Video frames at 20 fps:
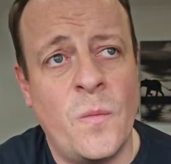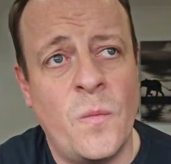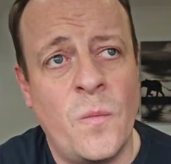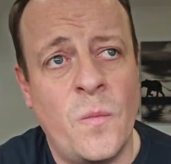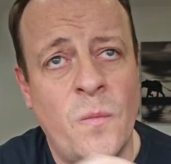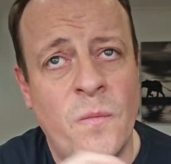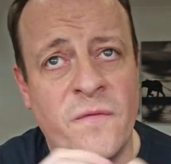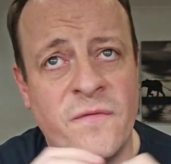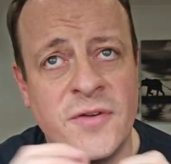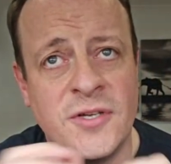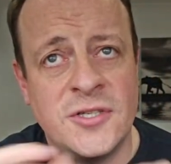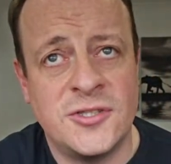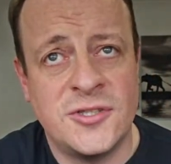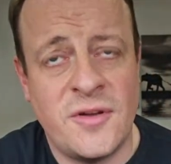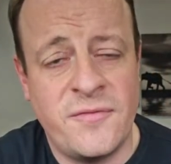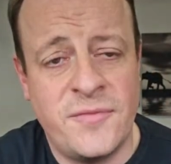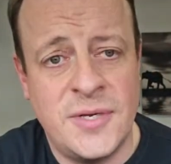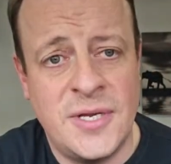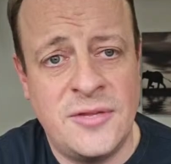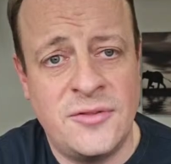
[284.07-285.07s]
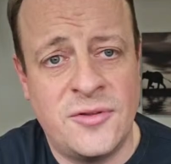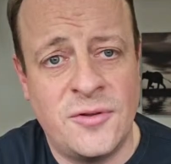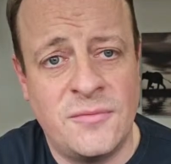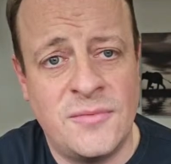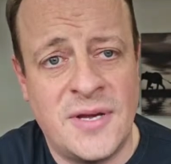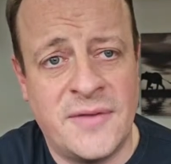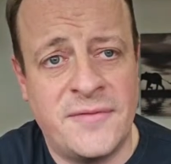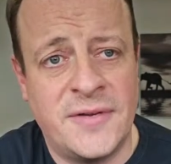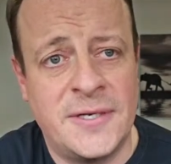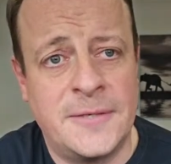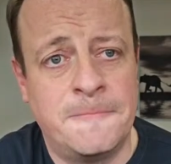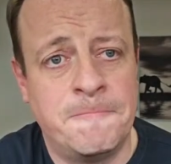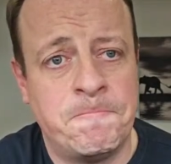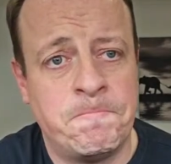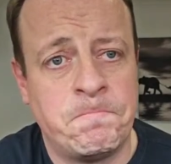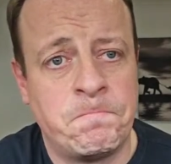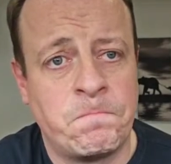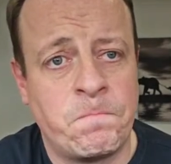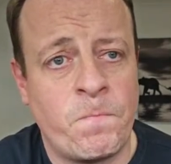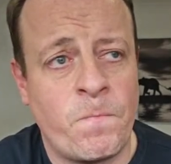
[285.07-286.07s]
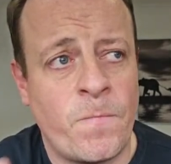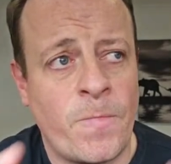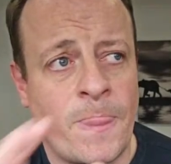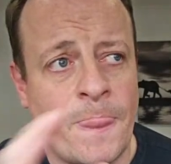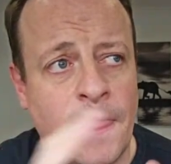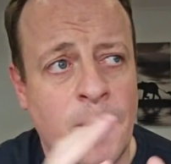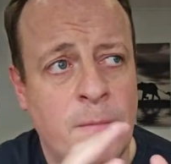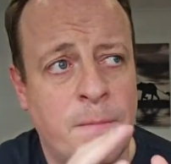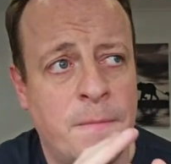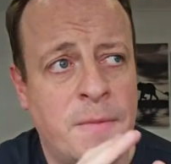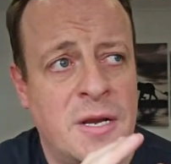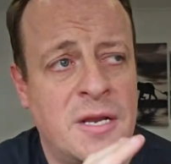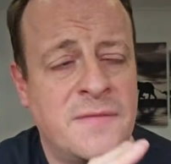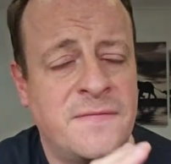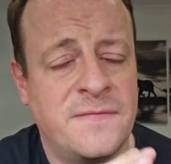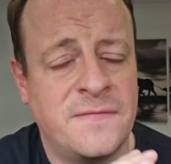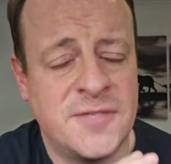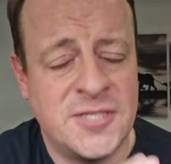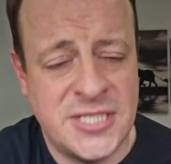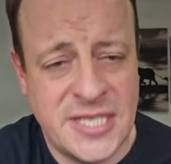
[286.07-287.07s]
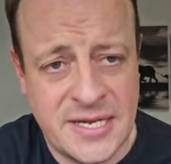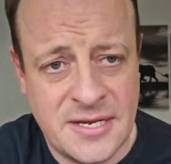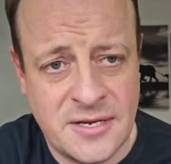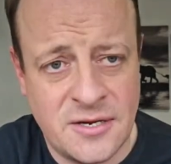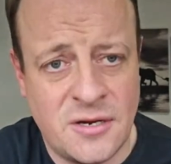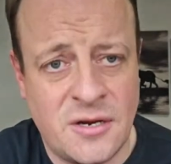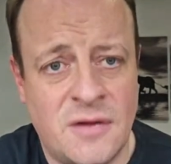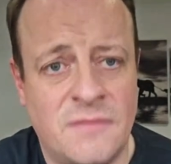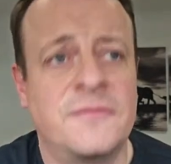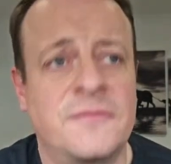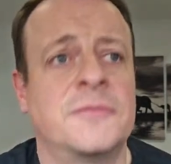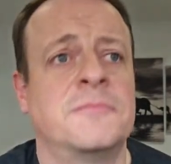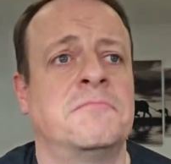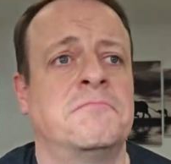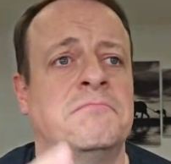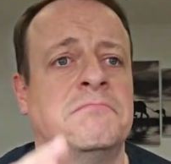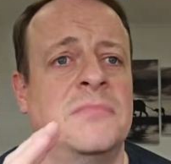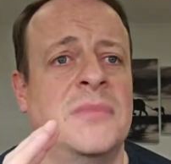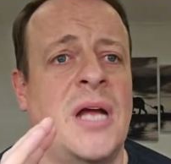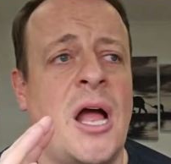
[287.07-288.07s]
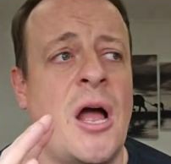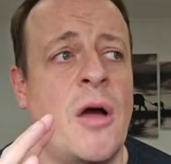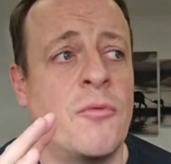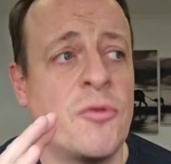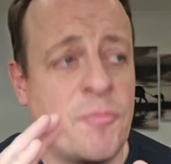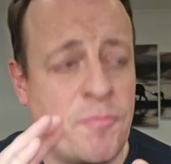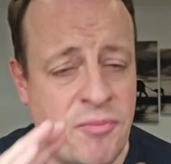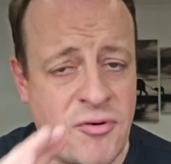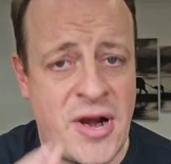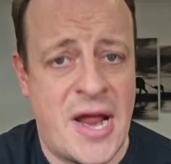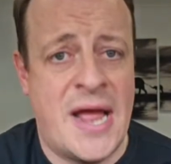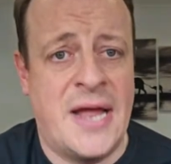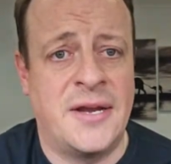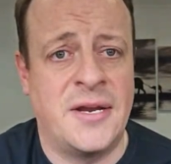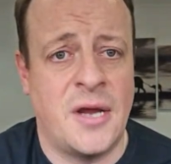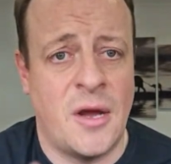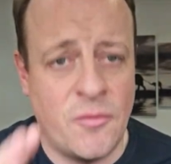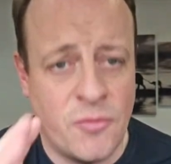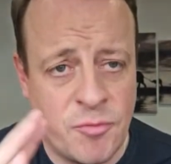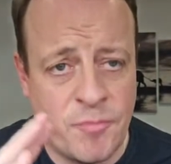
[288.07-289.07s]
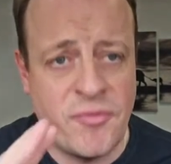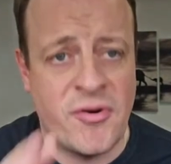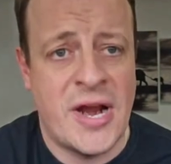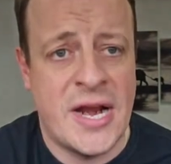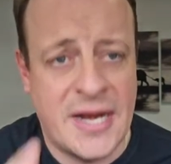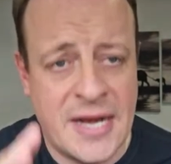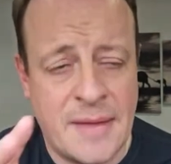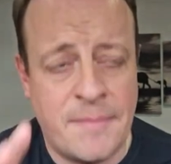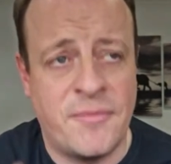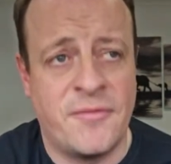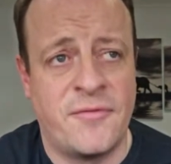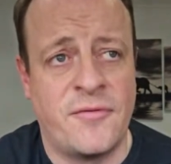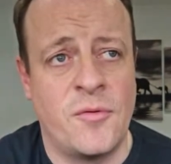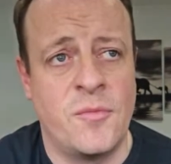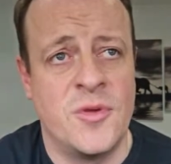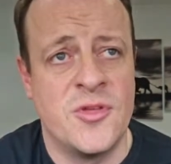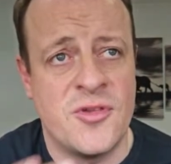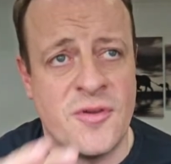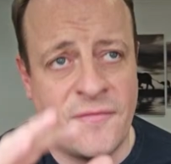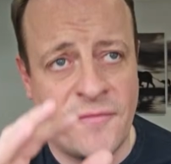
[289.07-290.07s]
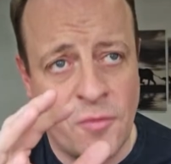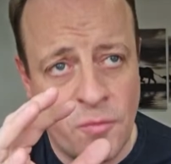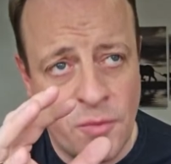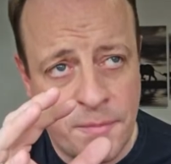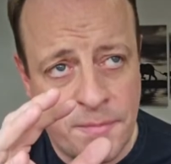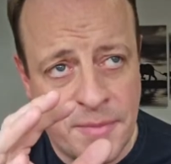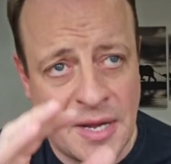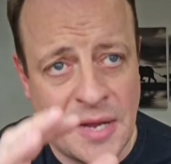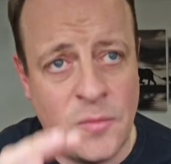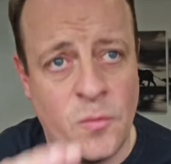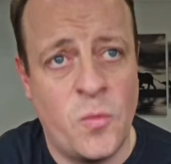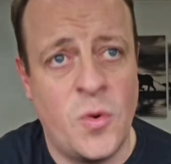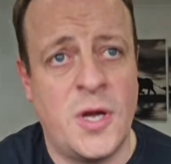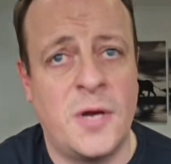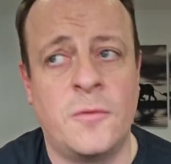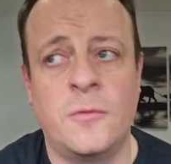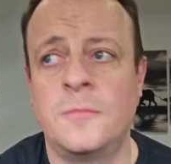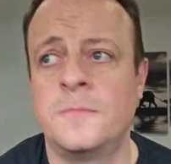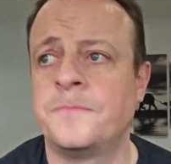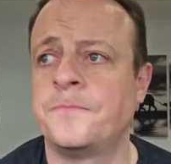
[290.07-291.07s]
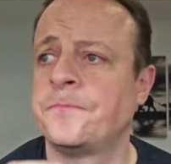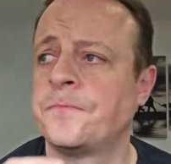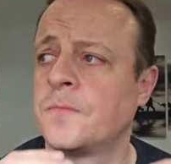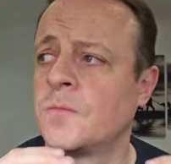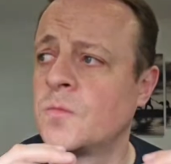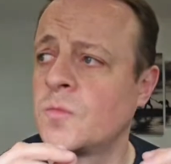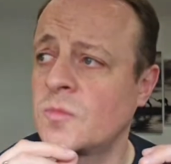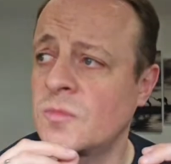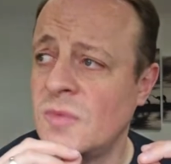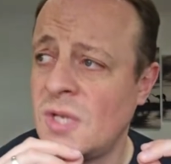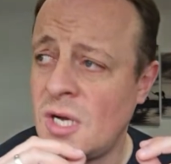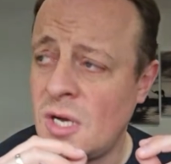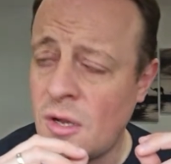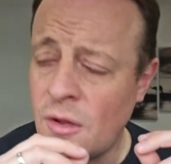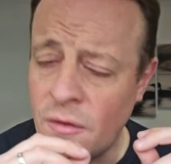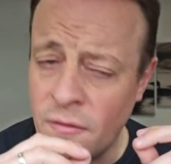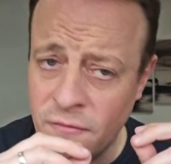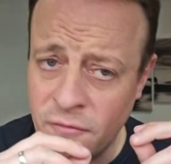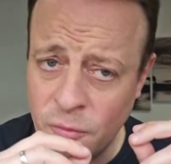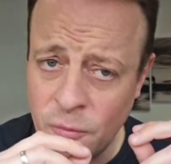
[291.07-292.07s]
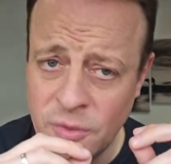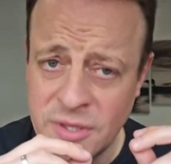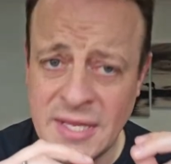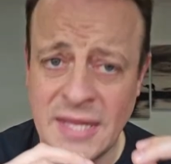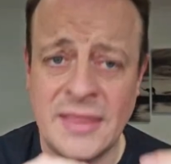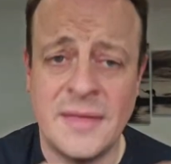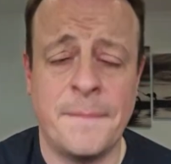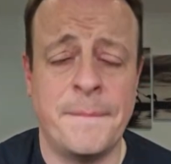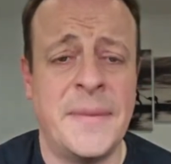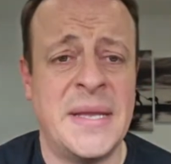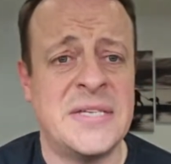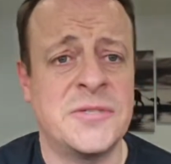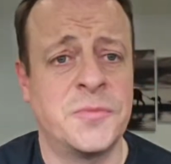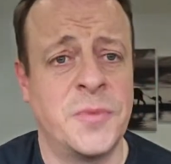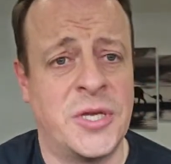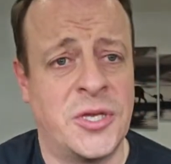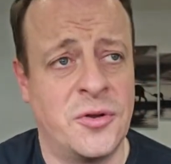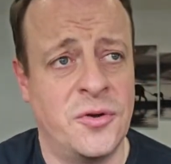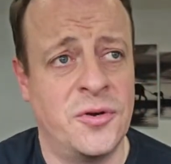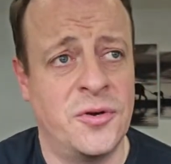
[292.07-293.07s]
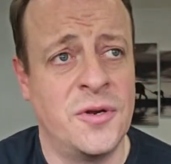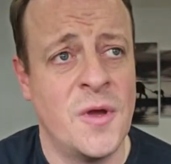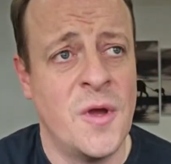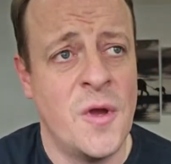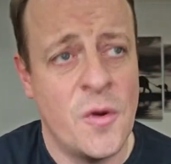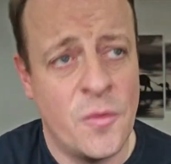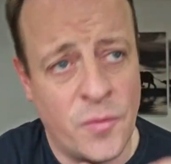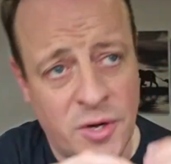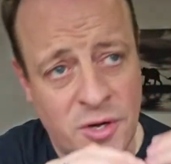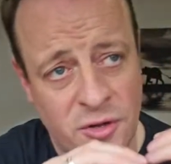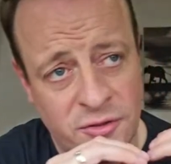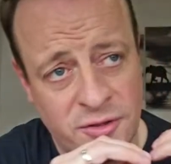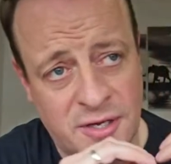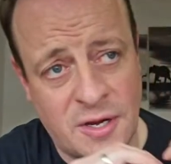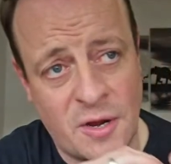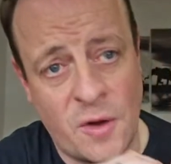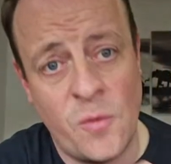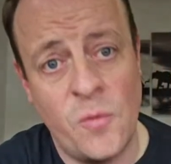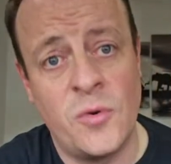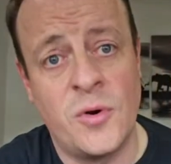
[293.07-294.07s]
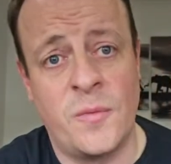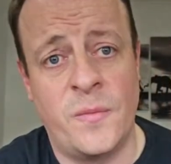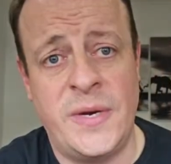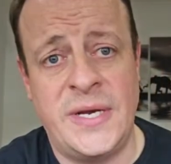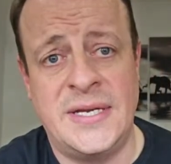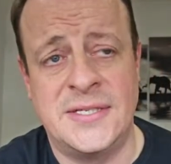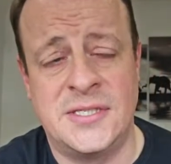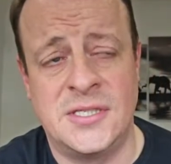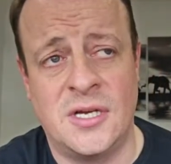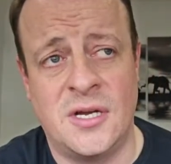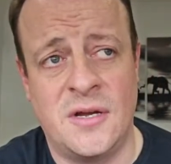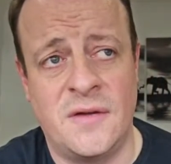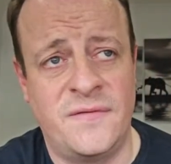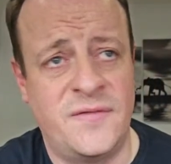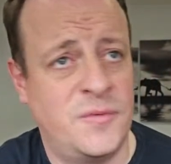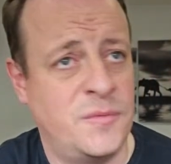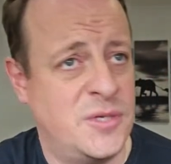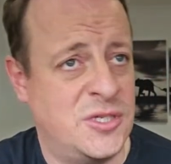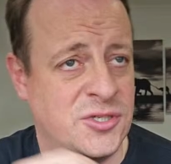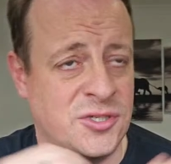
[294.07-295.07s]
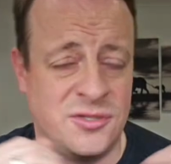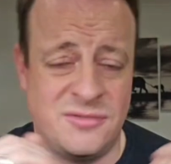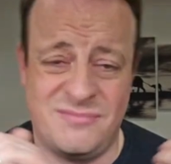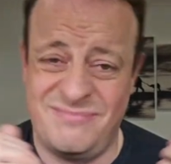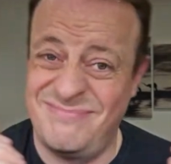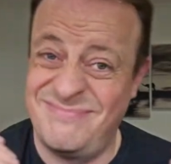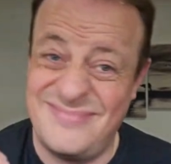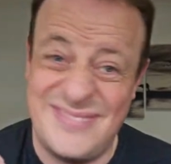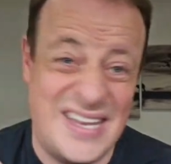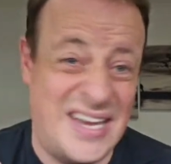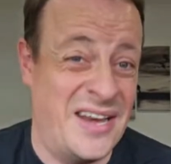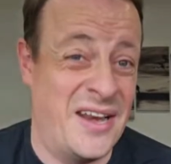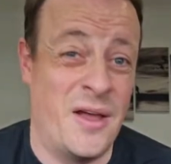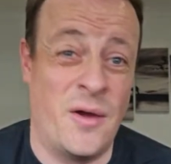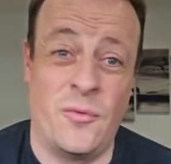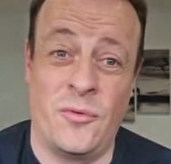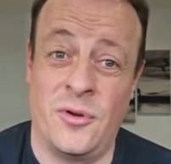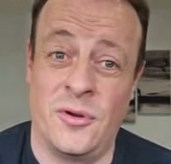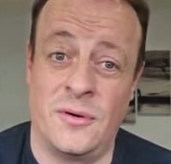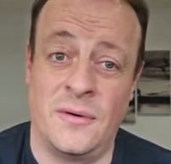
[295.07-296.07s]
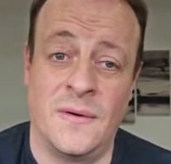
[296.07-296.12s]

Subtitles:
First half we didn't do nothing, but the second half, I was proud. I was proud of that performance. I thought we played well. We did the best we could. We got the goal that we deserved. We just didn't hold on.